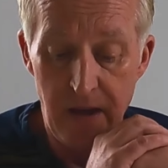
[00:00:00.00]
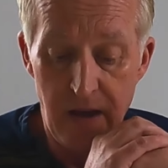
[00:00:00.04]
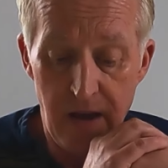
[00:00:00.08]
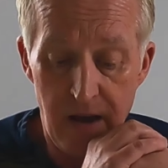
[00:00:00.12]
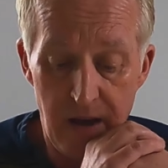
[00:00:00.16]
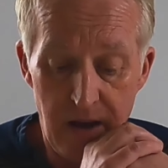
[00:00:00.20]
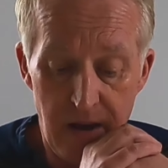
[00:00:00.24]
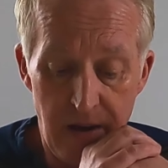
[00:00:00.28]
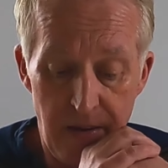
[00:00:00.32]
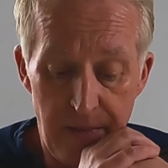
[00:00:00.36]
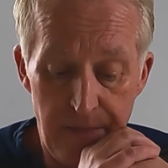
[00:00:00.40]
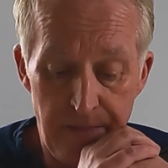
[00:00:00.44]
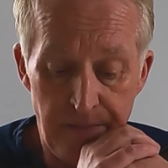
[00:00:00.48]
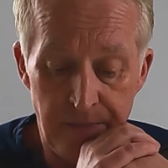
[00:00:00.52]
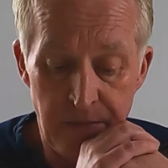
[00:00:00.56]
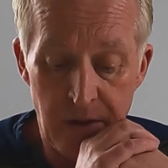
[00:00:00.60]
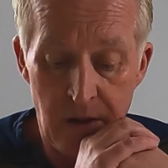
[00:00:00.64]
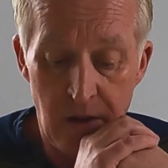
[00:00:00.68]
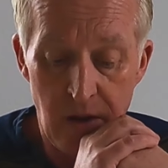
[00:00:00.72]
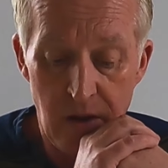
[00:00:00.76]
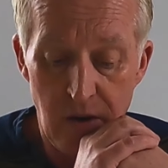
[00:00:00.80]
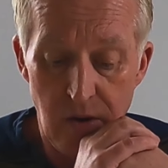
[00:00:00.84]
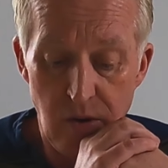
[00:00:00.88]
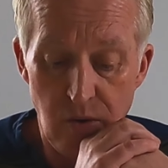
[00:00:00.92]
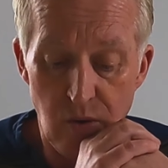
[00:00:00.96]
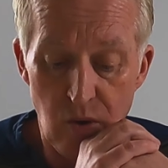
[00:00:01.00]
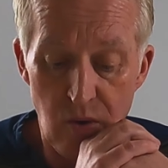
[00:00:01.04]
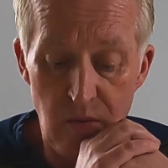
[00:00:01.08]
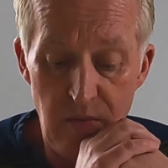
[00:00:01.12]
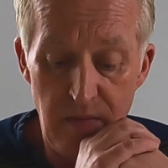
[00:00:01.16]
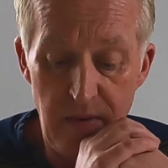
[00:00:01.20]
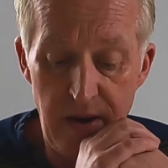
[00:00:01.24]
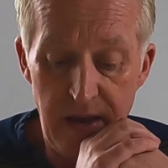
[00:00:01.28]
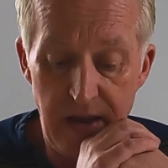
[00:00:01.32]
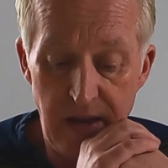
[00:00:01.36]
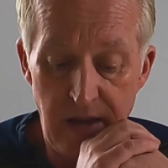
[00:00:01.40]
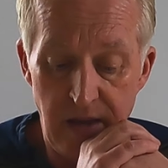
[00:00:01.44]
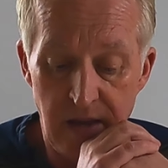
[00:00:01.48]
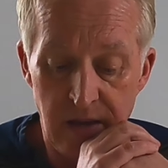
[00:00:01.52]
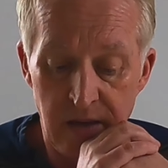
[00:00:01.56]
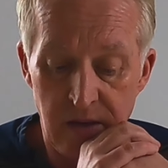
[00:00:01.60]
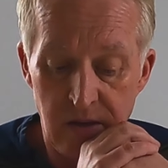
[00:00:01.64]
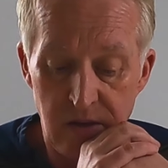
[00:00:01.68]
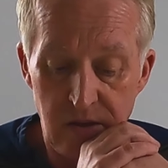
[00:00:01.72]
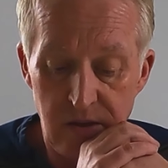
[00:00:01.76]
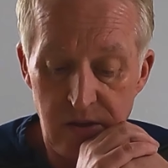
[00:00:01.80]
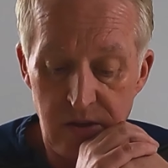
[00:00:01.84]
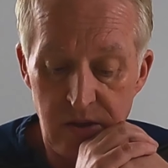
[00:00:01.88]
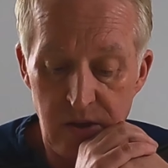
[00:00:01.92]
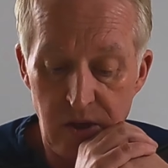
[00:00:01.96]
um, normally
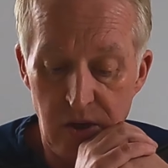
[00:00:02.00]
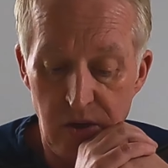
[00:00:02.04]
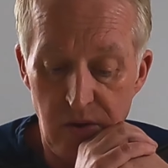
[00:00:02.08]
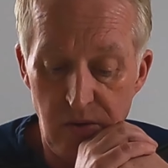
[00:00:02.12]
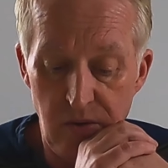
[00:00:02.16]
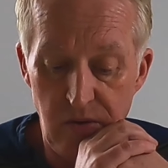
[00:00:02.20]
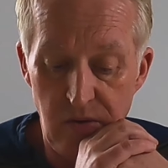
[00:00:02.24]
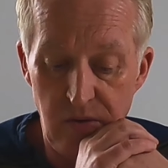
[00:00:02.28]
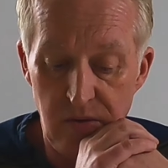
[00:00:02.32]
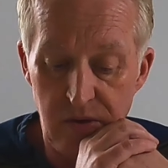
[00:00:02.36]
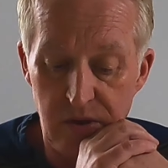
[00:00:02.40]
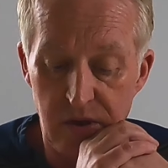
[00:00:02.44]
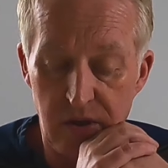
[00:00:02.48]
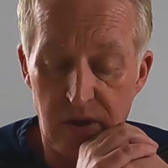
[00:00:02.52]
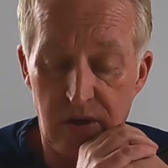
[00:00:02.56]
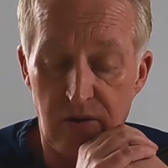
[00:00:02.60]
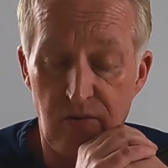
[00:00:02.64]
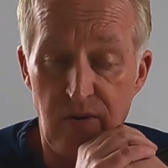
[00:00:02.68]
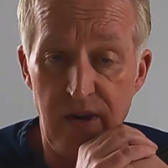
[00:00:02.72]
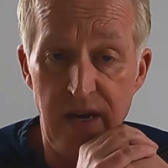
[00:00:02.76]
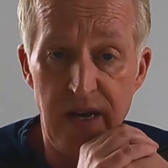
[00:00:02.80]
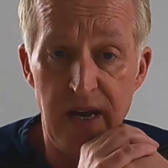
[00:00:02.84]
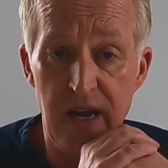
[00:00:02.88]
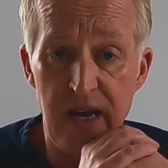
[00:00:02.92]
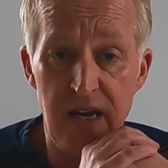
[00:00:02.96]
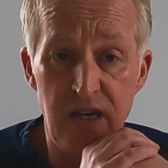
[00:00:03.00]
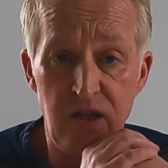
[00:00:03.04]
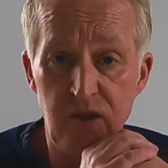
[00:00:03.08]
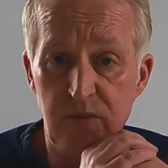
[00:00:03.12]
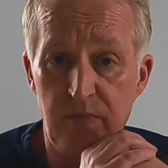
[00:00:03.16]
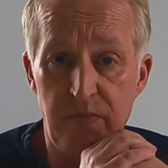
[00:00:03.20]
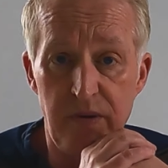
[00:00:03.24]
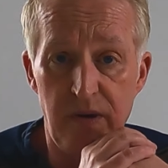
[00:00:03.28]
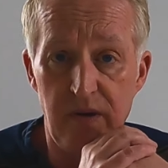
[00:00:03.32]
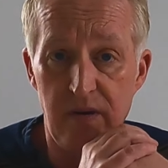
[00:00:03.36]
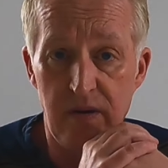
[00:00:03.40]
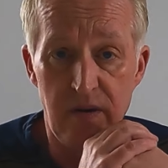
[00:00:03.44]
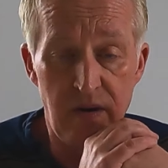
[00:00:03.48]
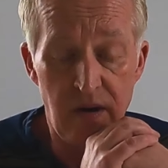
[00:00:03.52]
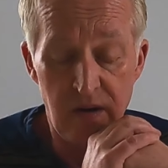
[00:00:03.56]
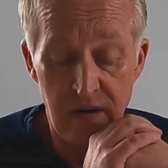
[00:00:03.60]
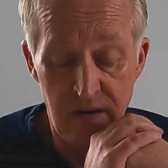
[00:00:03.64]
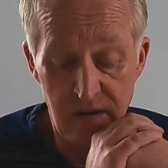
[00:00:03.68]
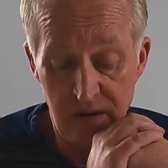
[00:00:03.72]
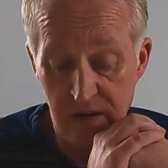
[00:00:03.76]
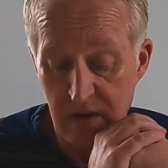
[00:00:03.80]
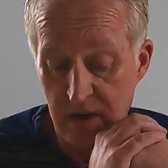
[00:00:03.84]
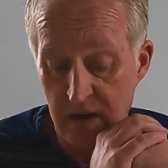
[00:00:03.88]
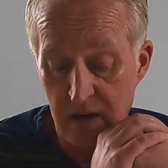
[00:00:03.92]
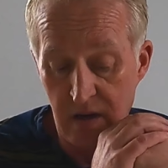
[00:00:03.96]
two to three years, but
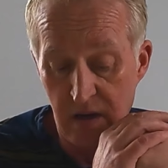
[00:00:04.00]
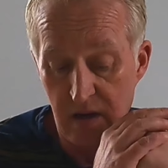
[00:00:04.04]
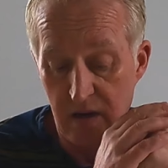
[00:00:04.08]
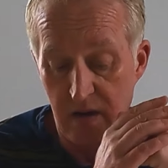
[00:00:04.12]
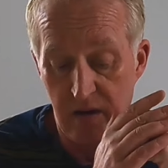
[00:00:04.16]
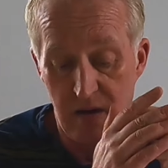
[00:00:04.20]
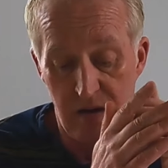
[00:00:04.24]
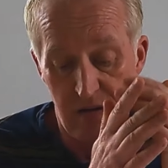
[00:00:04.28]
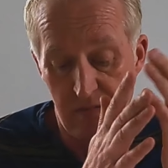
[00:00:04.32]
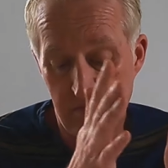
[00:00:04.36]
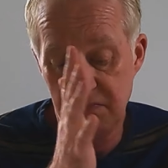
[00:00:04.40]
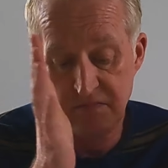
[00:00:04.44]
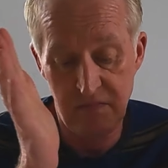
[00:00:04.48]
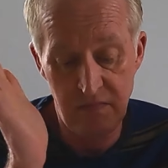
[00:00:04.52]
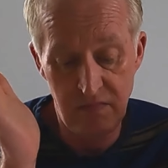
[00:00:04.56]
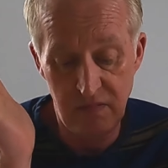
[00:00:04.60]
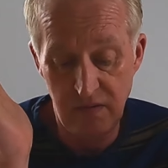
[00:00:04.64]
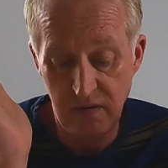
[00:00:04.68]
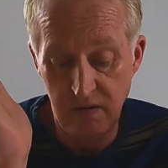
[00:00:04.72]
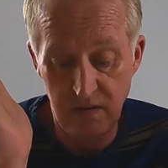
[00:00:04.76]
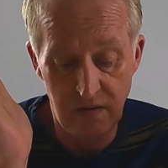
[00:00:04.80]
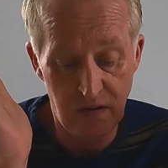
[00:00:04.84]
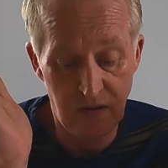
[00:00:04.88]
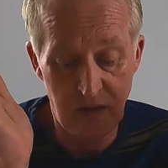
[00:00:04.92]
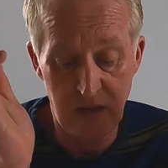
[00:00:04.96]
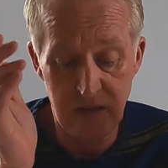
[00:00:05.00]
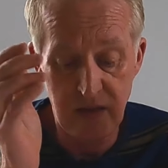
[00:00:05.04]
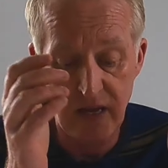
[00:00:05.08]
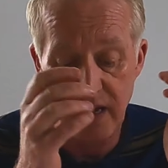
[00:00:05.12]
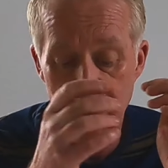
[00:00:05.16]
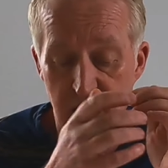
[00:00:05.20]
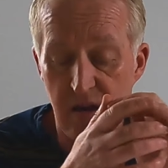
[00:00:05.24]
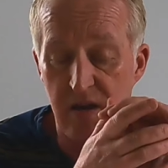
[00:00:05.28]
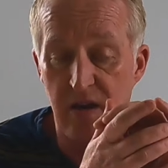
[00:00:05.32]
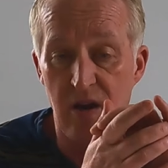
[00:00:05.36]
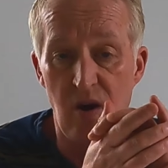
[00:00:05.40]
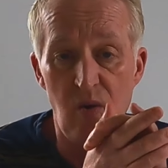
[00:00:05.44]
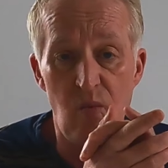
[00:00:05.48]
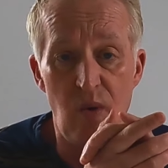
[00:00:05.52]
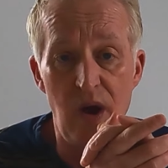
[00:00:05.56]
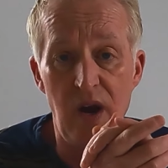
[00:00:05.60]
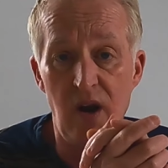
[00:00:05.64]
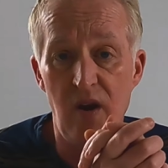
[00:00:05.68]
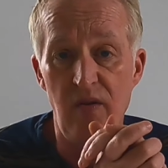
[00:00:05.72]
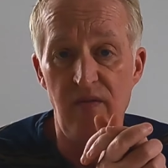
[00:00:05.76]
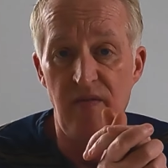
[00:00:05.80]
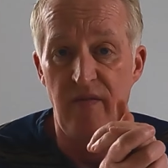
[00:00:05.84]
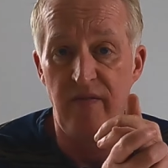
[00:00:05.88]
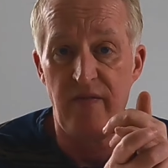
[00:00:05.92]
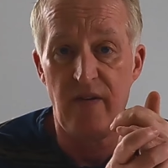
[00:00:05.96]
uh, they can go well
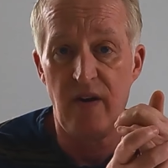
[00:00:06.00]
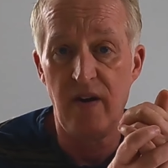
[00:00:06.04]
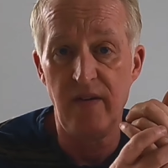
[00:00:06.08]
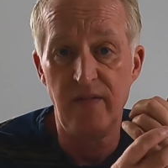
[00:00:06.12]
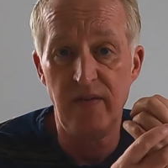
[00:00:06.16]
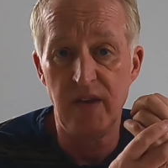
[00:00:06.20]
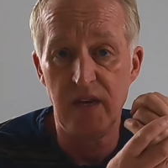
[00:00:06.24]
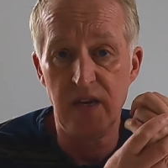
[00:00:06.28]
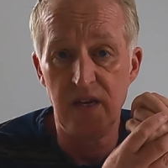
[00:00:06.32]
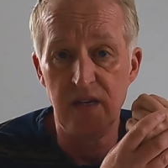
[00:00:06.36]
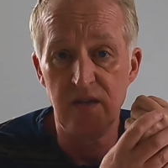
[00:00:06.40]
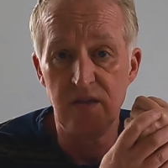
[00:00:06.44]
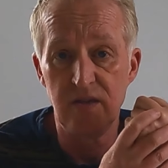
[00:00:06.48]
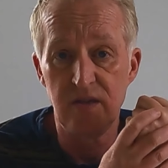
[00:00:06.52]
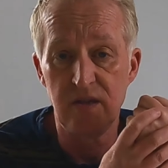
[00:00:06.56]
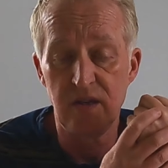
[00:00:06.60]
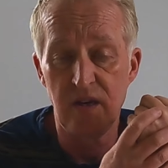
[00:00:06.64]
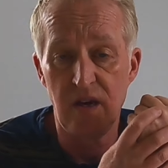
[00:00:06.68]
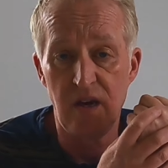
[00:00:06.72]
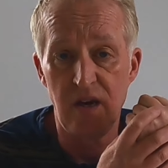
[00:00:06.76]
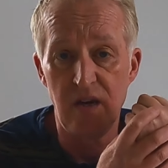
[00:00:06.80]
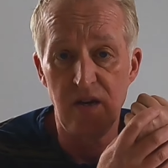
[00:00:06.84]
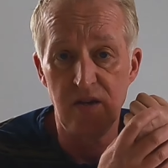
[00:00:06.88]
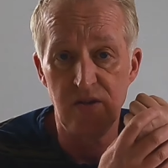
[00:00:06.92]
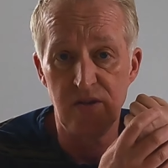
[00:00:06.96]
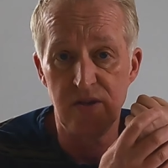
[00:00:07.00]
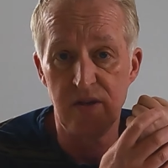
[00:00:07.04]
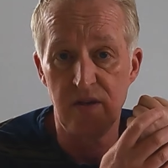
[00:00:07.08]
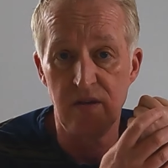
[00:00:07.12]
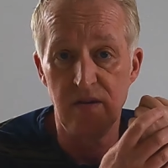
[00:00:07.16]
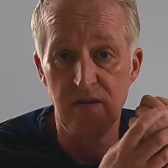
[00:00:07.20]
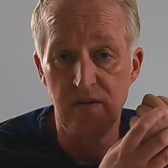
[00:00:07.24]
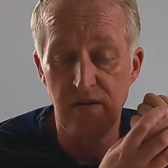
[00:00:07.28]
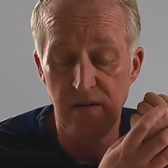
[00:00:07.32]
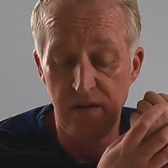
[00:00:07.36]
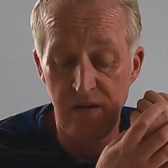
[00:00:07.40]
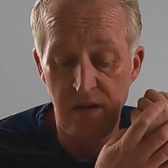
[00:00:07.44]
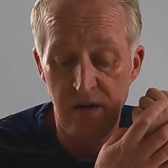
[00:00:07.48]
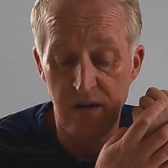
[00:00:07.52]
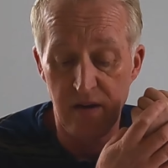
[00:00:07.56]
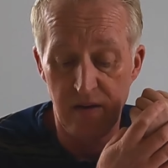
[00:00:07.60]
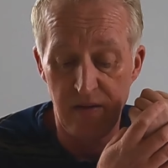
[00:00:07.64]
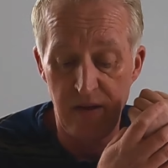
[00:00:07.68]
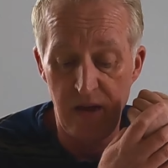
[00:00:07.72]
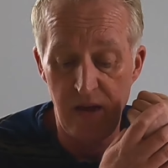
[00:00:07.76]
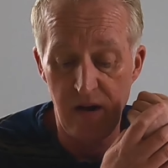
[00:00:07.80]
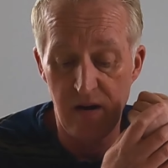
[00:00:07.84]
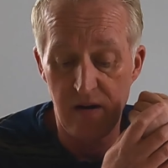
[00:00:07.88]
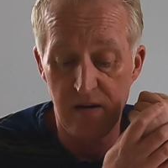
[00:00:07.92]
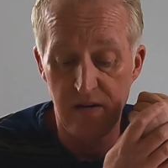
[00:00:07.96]
over five years. Uh, so you know
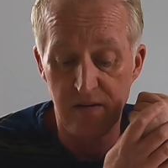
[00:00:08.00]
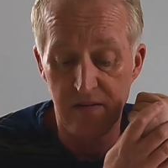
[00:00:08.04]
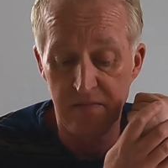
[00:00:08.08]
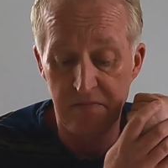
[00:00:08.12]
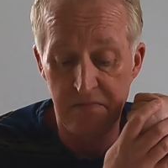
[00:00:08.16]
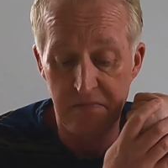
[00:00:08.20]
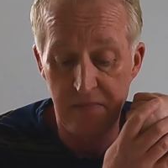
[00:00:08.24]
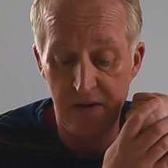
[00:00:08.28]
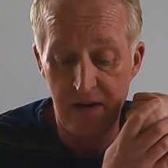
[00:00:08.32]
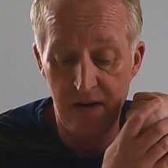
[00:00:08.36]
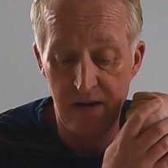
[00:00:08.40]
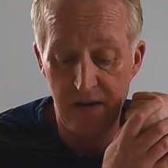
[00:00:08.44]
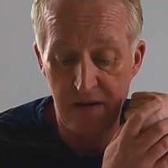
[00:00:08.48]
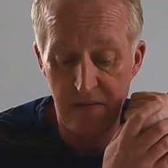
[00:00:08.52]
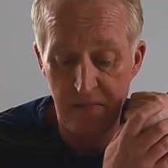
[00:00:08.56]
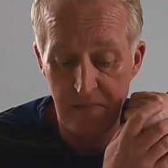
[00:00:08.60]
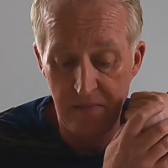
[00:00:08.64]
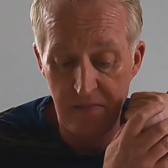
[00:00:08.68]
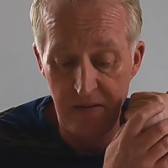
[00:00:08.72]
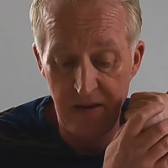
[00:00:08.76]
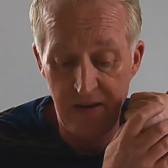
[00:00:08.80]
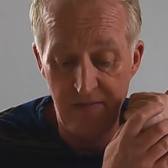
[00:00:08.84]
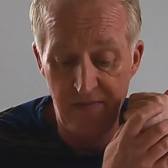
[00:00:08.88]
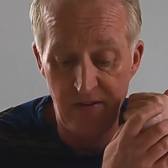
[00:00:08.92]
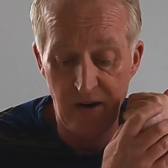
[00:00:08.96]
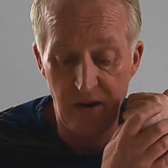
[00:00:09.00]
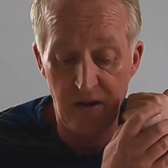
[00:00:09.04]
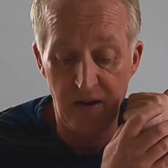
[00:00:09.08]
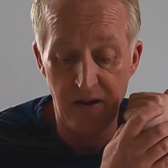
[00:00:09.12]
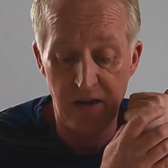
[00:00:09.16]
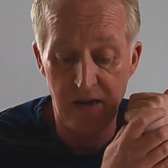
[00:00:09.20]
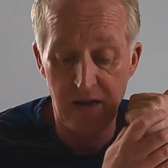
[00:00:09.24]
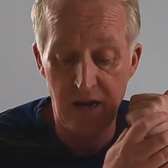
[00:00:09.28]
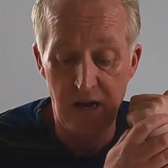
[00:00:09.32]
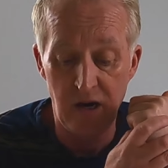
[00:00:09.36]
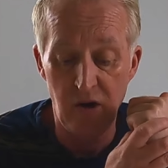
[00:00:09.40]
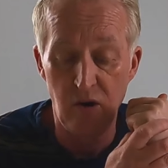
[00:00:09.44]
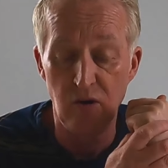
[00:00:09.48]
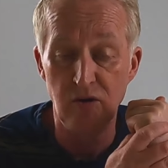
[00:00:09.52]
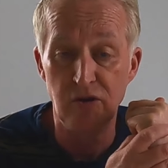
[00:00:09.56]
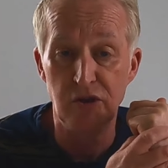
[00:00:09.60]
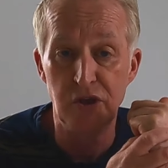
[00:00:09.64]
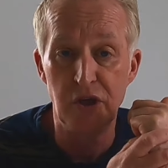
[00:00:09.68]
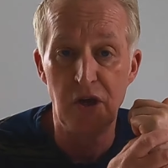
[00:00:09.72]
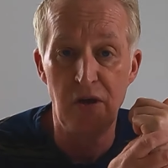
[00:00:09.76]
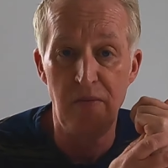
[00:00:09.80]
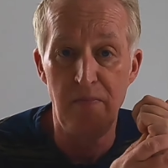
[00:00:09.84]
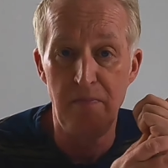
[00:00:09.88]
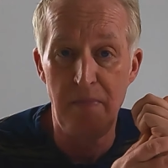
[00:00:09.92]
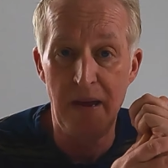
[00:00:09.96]
they are, um, if you like, a
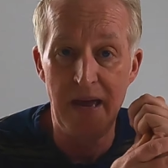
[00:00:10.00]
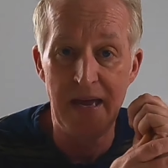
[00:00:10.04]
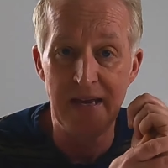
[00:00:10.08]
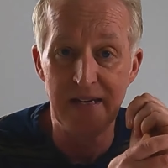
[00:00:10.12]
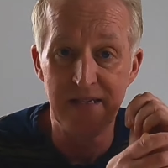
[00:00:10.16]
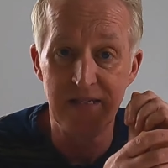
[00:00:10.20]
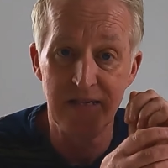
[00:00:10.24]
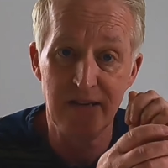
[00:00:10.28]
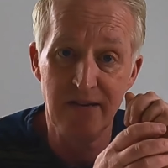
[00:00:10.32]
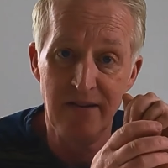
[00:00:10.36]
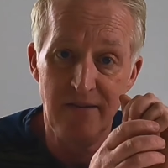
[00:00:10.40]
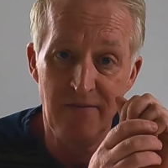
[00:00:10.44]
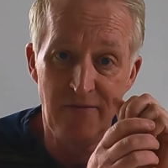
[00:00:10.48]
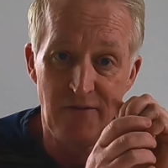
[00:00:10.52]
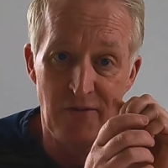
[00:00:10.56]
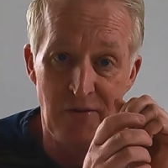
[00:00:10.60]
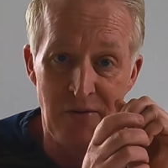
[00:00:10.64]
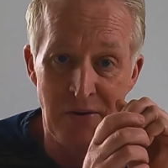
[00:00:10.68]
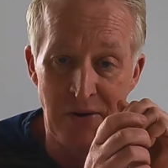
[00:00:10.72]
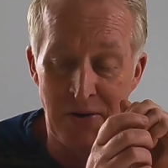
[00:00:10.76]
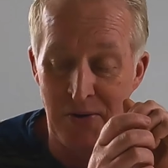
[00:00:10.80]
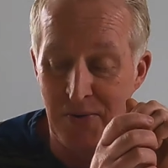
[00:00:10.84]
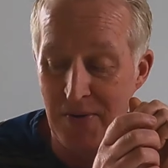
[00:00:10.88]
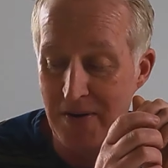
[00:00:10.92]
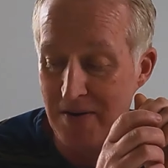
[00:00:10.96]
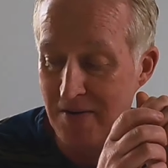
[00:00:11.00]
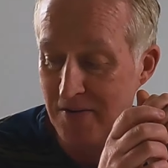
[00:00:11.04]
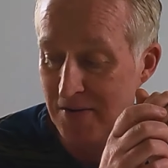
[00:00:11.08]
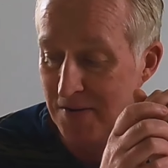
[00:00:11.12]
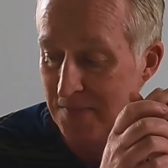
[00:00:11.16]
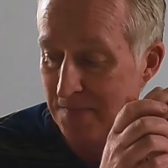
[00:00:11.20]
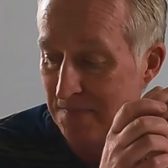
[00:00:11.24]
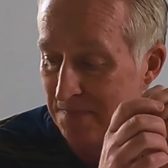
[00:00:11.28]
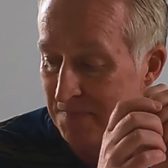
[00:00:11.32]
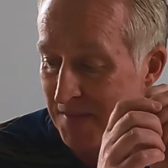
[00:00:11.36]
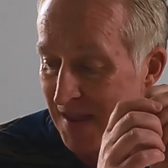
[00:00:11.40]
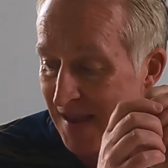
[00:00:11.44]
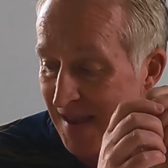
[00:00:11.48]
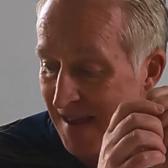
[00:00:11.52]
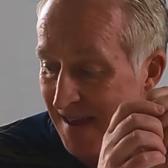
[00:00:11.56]
long-term pet for an aquarium.